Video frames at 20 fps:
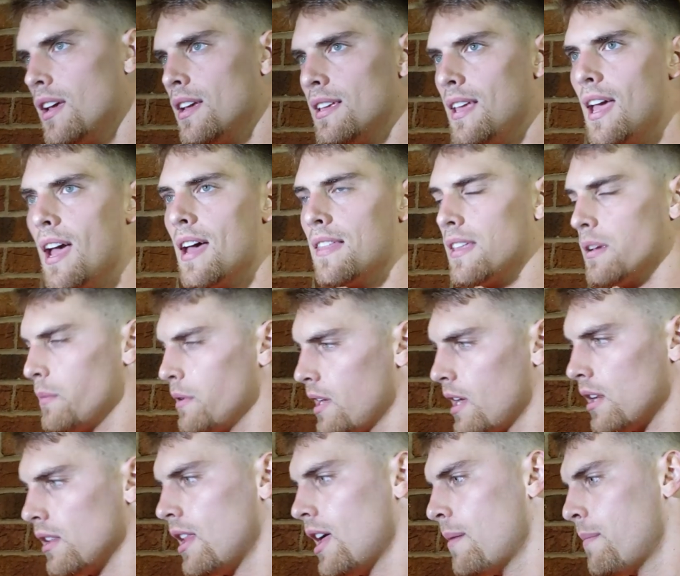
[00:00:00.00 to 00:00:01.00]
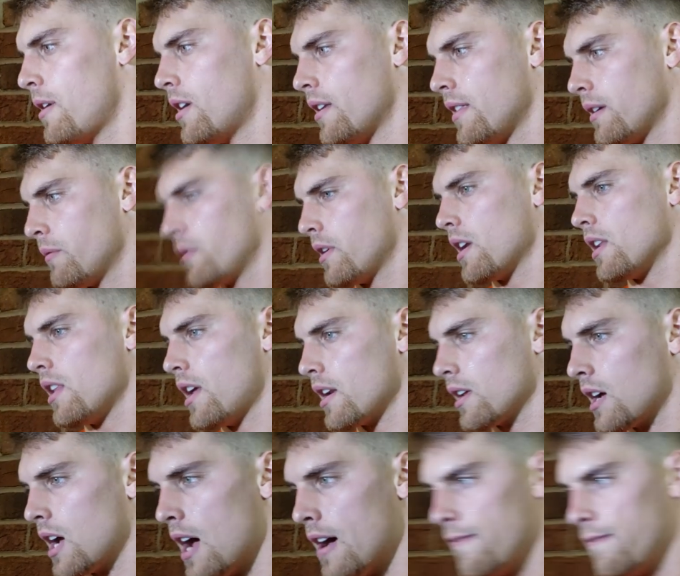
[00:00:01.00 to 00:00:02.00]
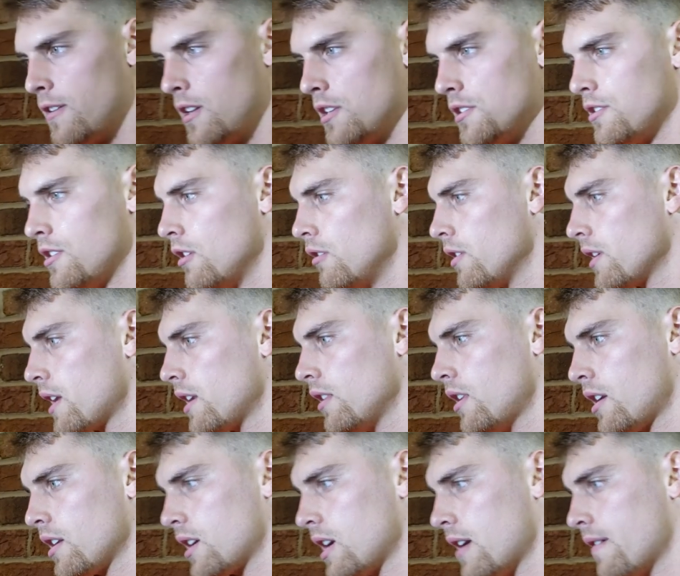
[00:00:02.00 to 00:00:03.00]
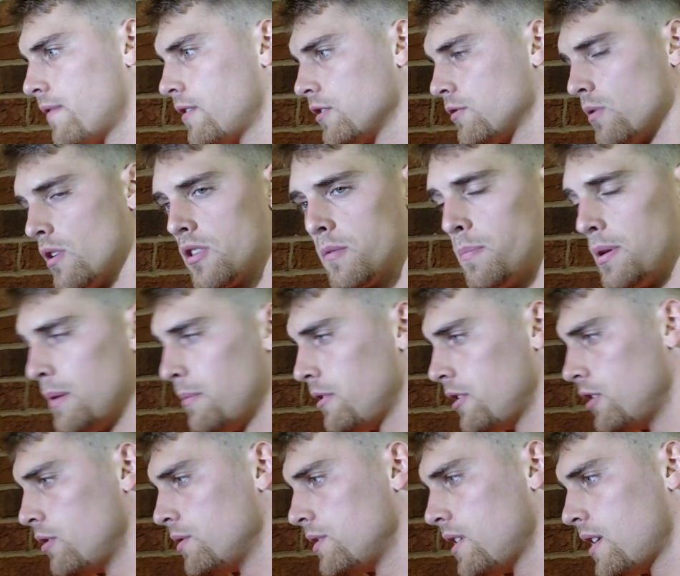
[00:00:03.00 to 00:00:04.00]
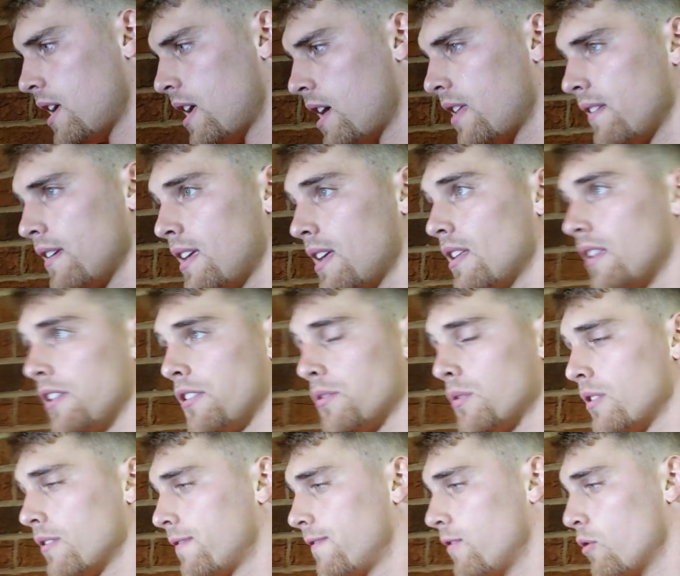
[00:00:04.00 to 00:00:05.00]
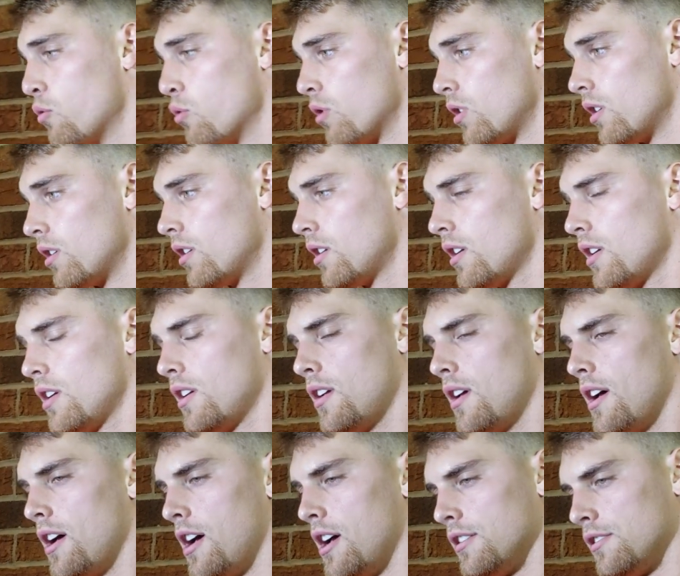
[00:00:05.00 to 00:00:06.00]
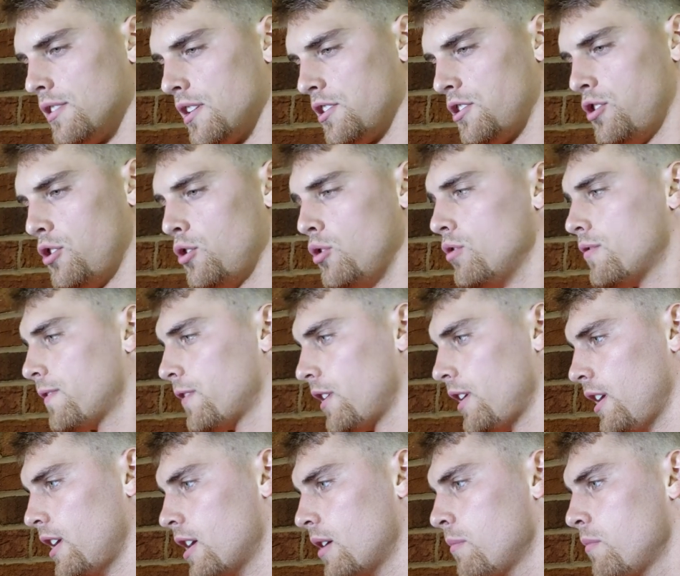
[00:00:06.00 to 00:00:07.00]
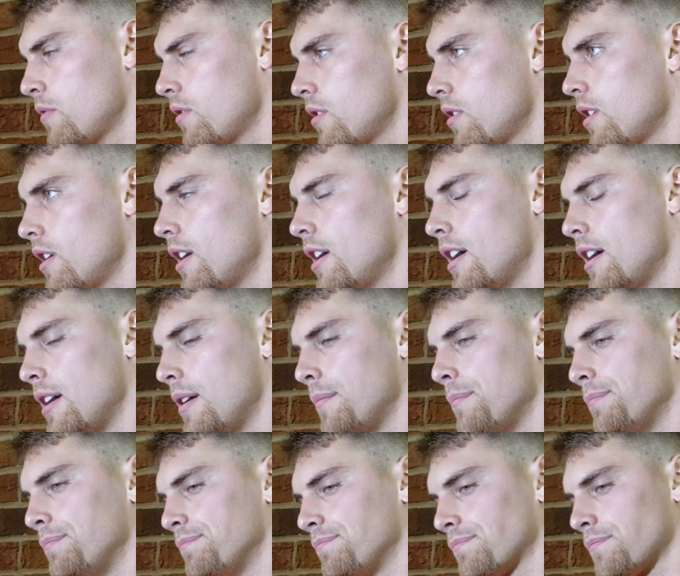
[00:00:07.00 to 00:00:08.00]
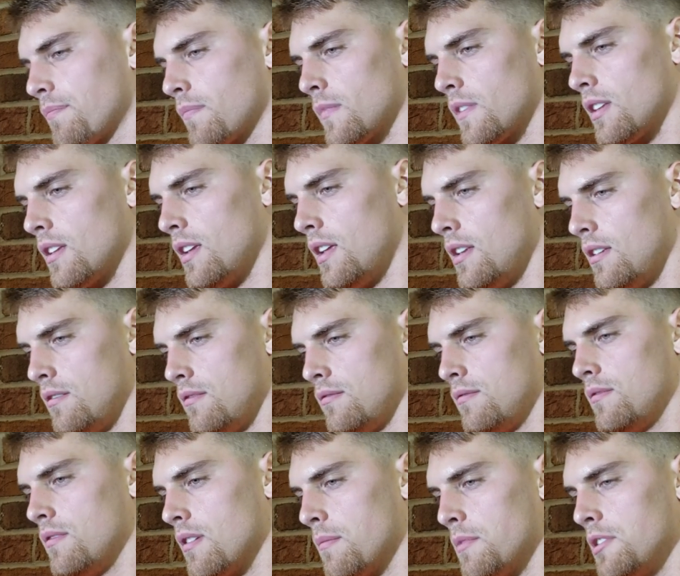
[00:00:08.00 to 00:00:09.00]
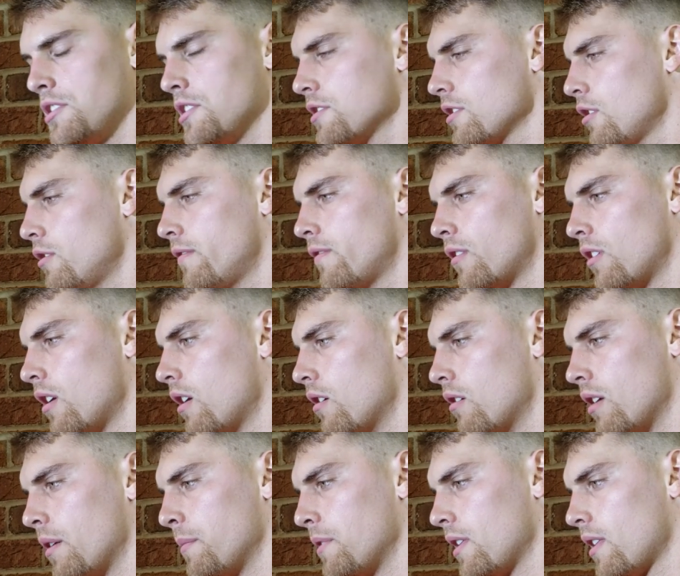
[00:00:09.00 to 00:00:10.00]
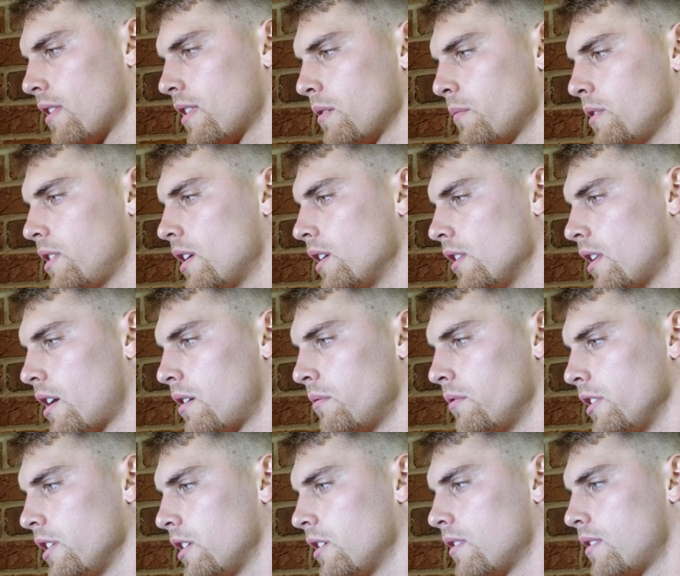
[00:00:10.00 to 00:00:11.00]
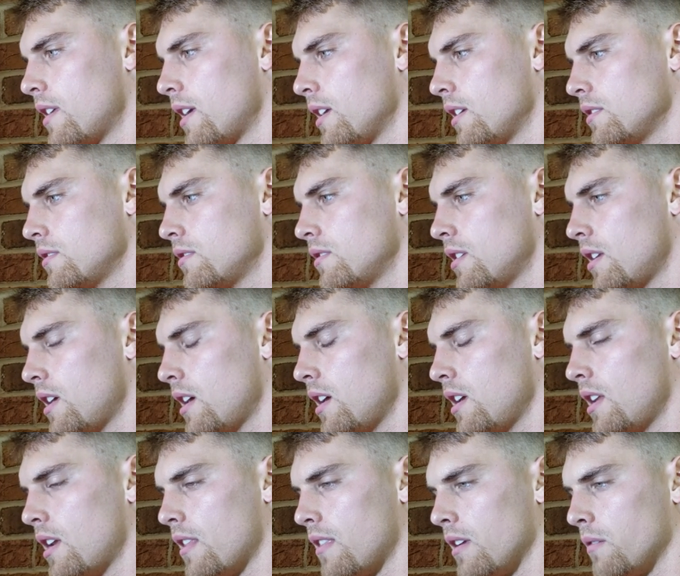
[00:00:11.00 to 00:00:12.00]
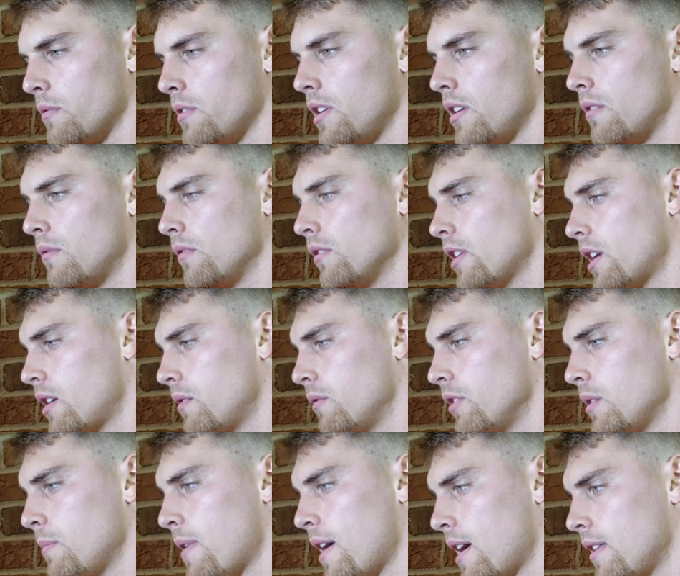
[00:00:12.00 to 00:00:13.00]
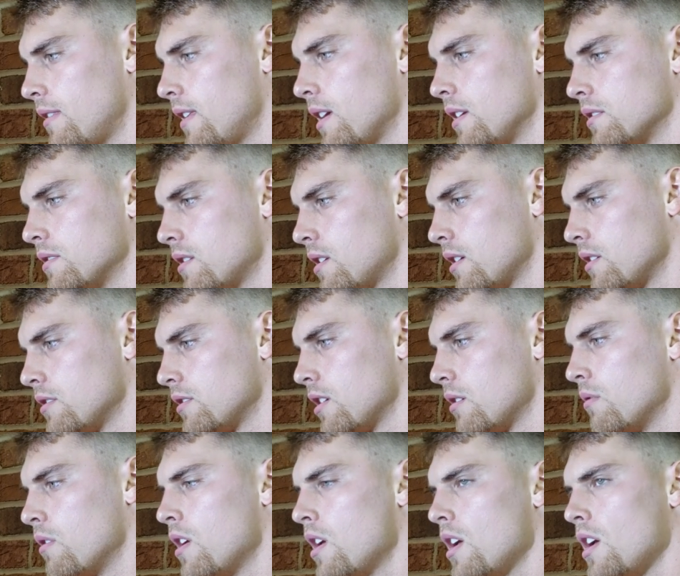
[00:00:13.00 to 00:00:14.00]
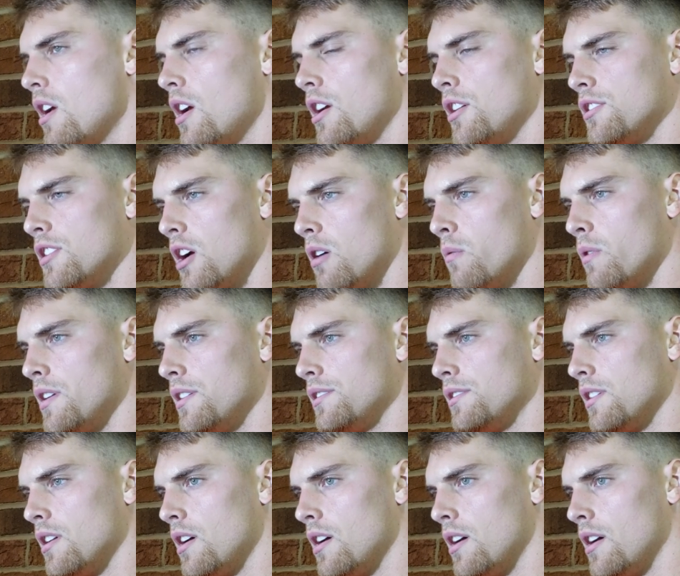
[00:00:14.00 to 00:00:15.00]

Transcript: Yeah, I think we got a lot better. I think we got a lot of confidence. Nolan got a lot of confidence with all the PBUs he had. I think he had like 3 or 4. So that's huge for him. And I mean, just overall, I mean, I think we did a lot of really good things today, and I think we did a lot of really bad things today. So there's always